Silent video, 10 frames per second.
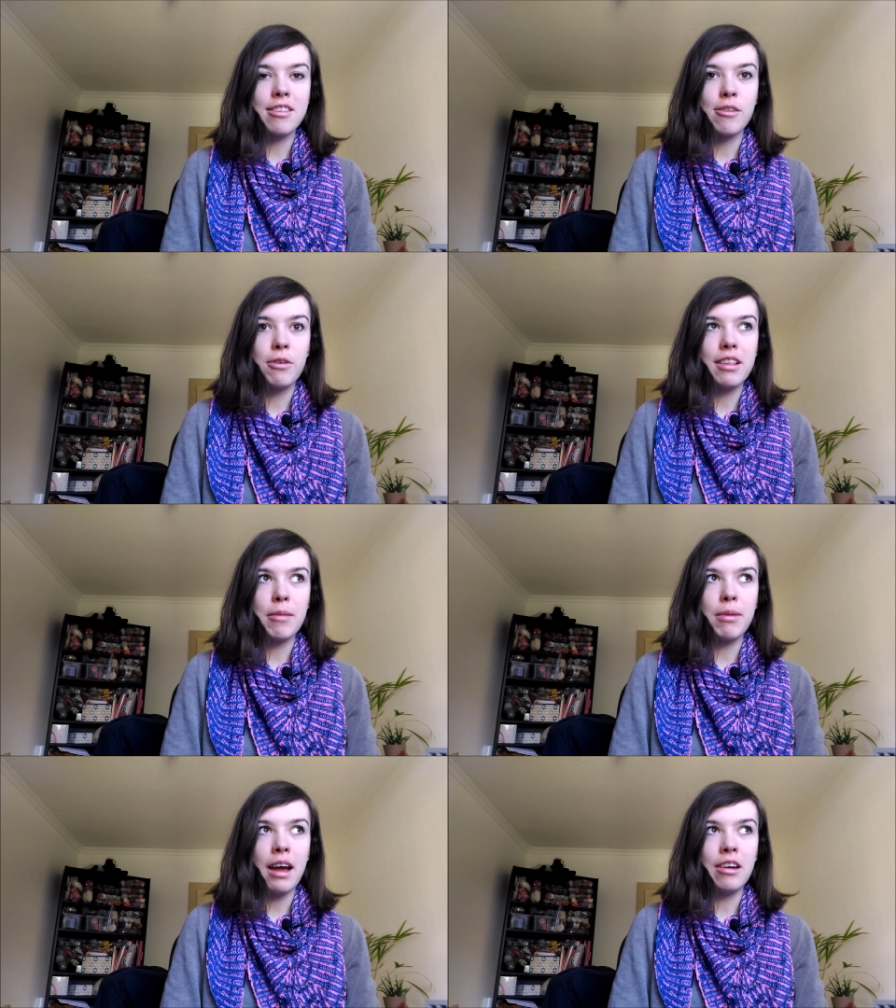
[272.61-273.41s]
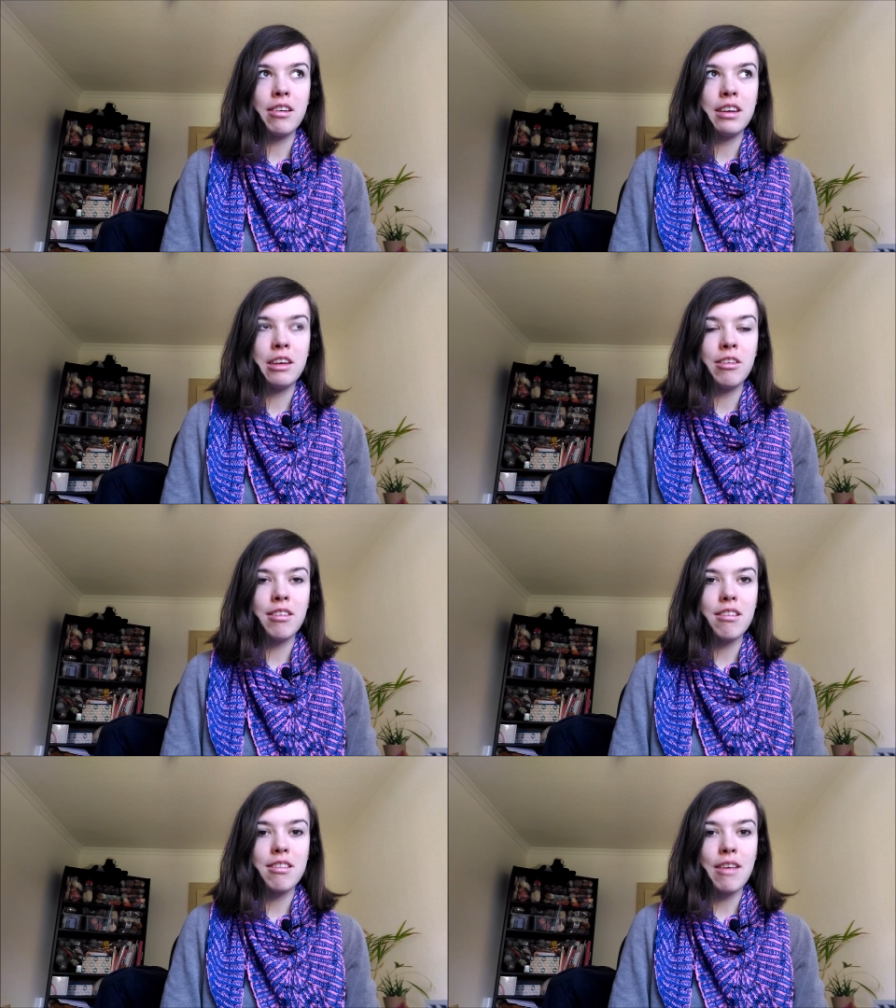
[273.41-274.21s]
So for example, I only
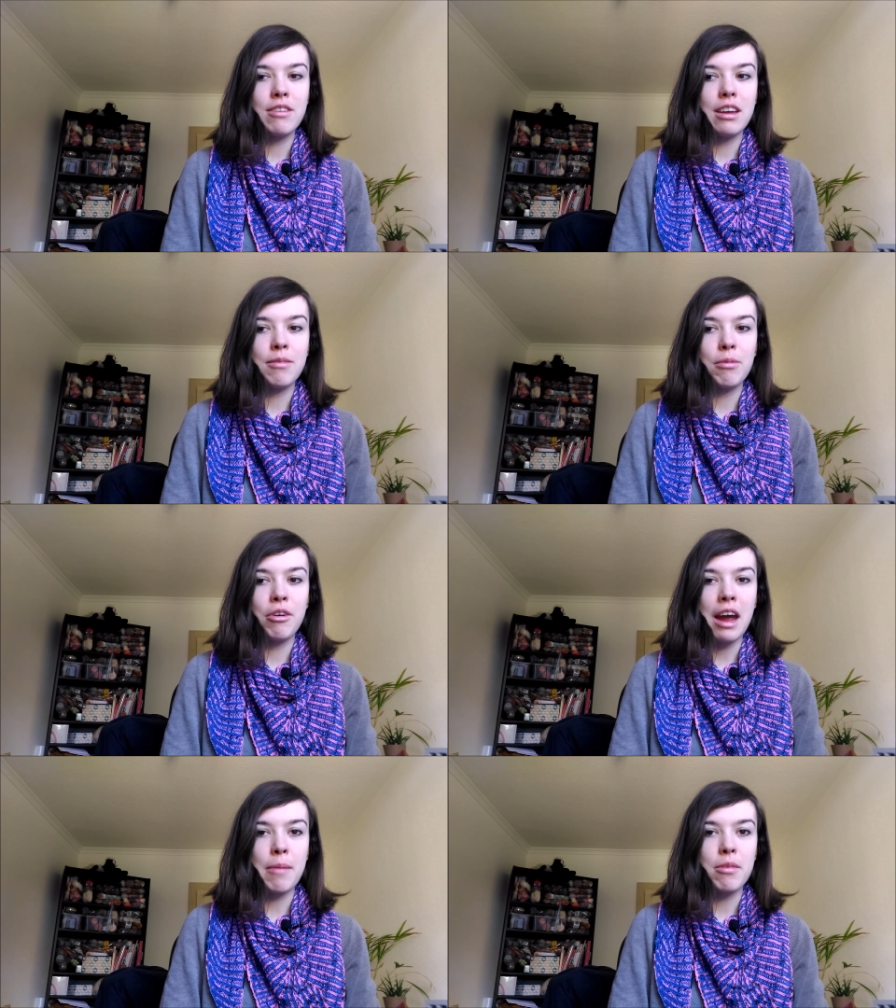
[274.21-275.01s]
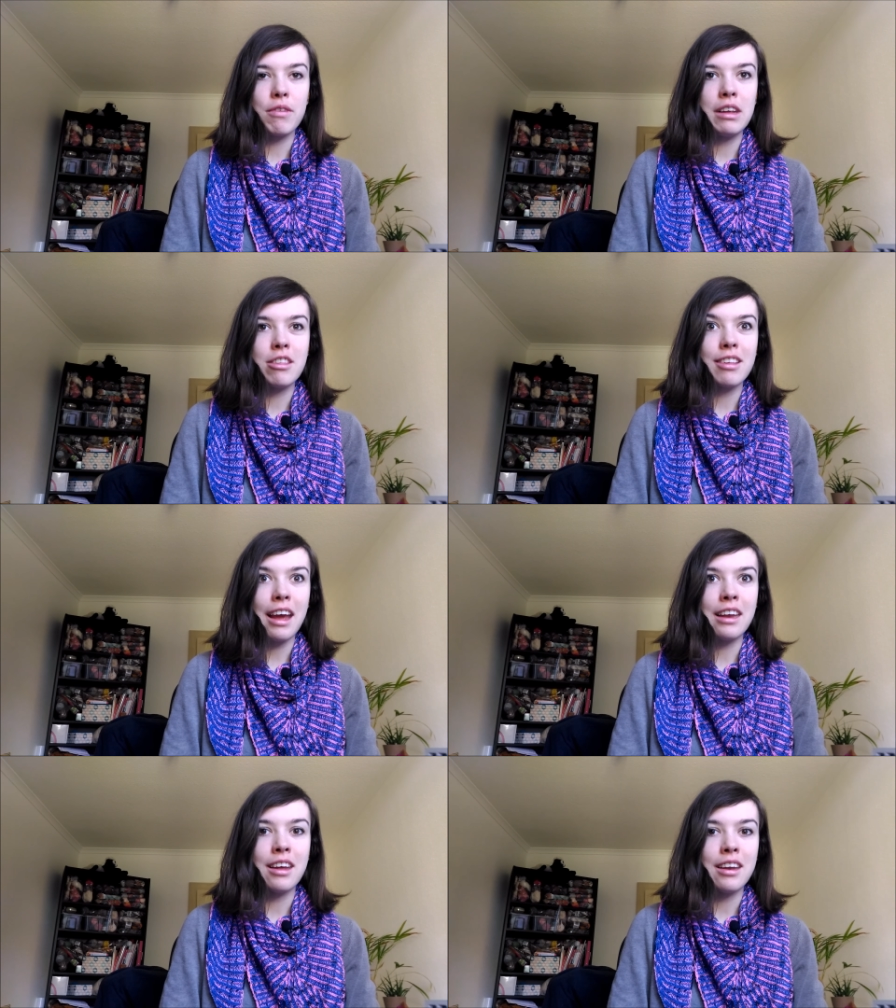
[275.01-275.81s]
use 70 grams of each
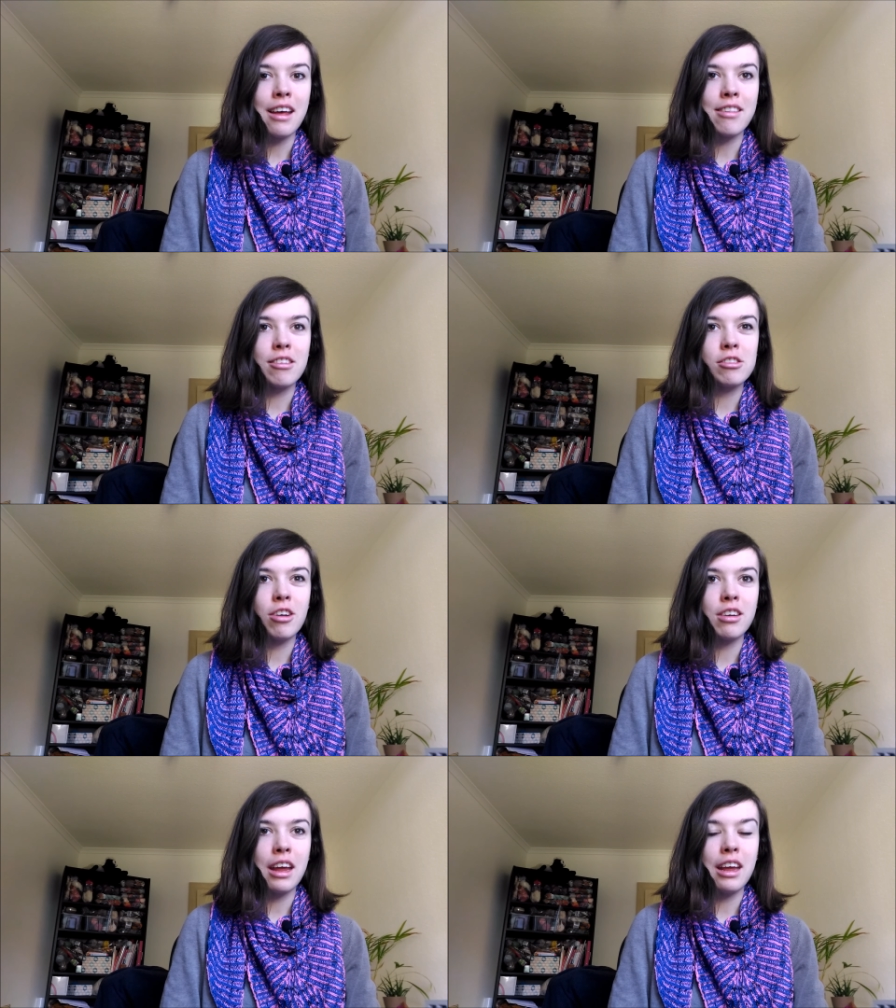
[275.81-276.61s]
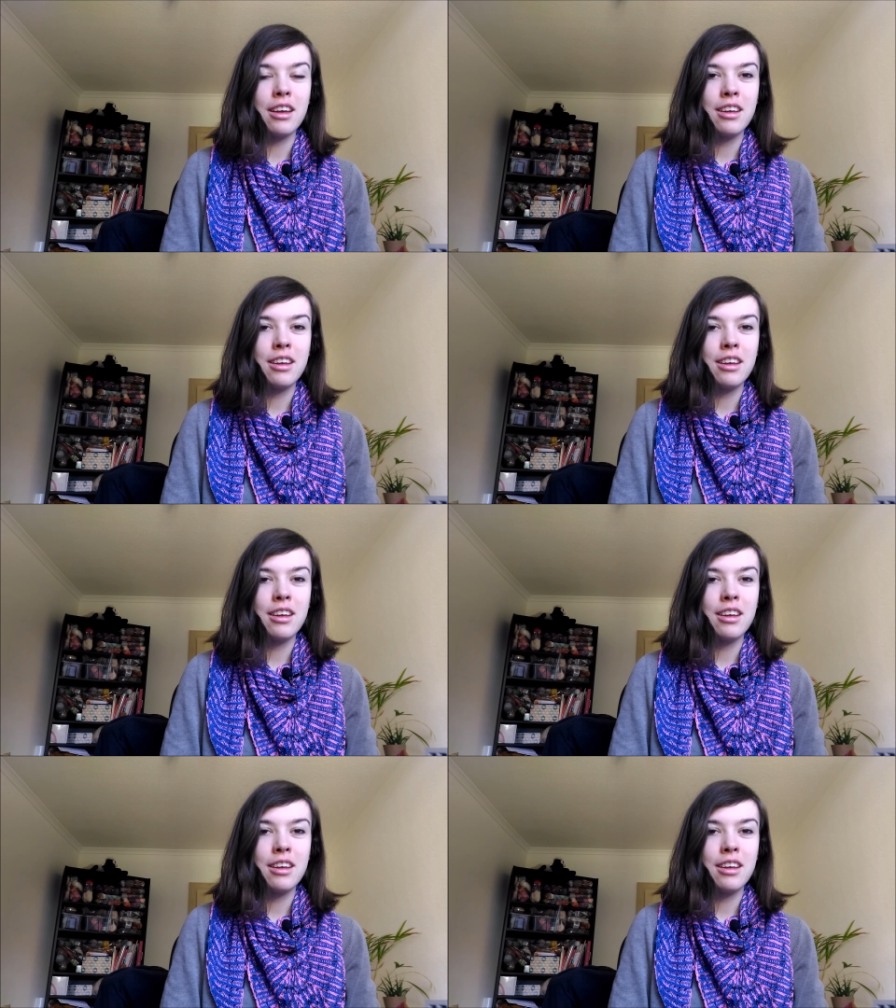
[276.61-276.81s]
skein and I still got a